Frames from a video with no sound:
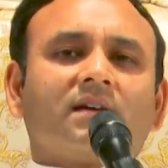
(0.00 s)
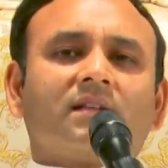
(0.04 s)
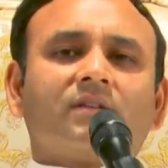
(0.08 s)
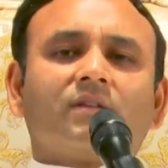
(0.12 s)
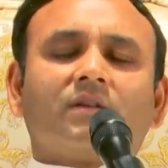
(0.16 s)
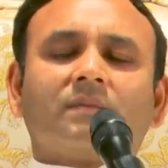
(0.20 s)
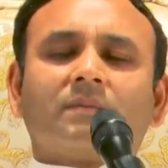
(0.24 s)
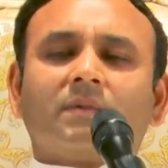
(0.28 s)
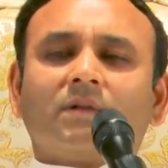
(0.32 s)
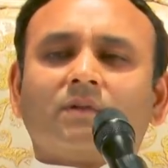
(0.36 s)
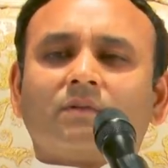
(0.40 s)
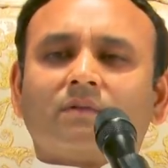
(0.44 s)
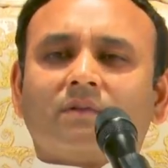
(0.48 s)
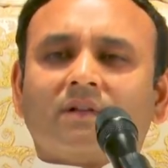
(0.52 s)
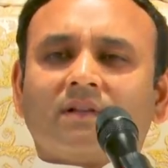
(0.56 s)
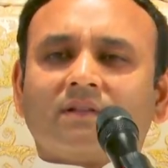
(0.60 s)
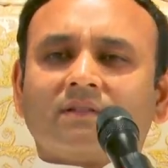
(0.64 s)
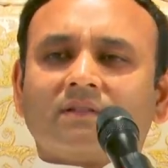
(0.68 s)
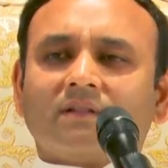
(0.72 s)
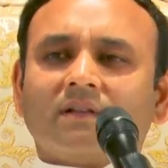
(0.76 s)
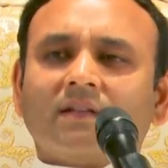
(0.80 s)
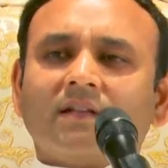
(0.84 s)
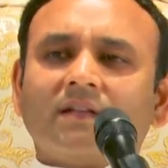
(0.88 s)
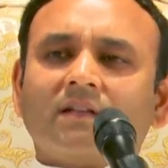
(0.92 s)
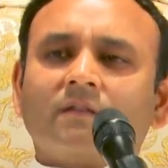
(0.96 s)
Are you able to
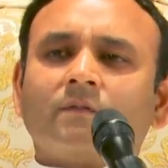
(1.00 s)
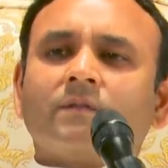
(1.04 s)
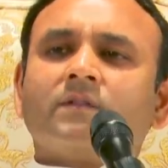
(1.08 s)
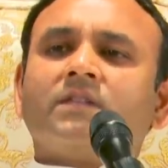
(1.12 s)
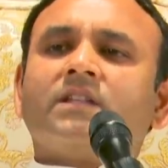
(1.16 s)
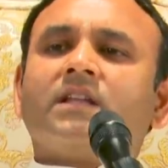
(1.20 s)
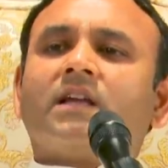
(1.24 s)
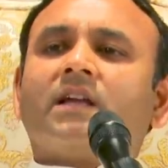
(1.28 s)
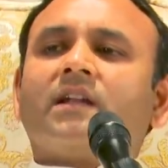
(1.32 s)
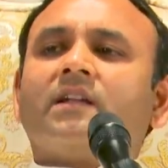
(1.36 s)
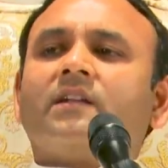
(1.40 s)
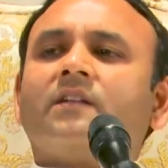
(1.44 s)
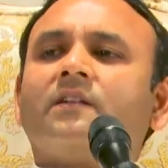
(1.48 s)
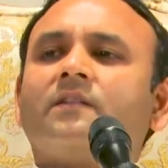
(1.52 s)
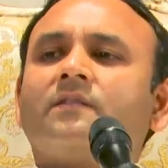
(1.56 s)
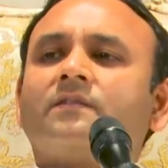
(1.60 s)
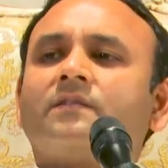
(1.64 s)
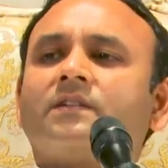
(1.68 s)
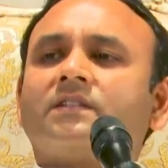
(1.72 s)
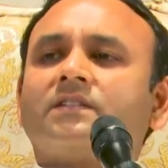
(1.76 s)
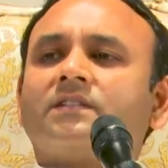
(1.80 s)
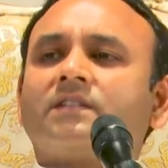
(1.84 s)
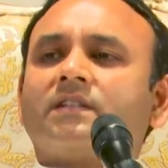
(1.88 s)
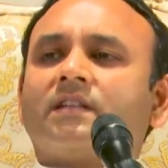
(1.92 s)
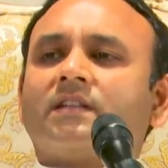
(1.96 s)
resonate with the idea of
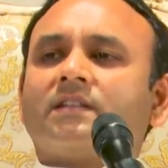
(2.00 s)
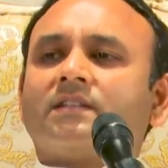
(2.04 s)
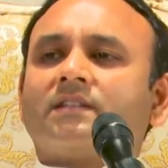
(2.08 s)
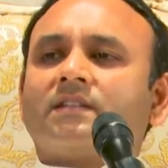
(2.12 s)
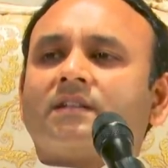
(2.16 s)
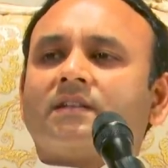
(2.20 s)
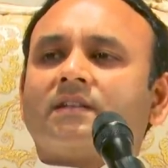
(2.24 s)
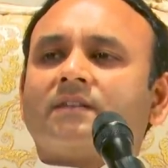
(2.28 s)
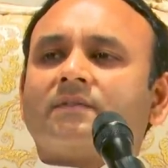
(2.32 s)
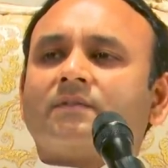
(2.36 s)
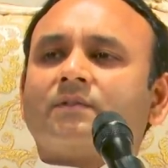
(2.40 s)
Nachiketa?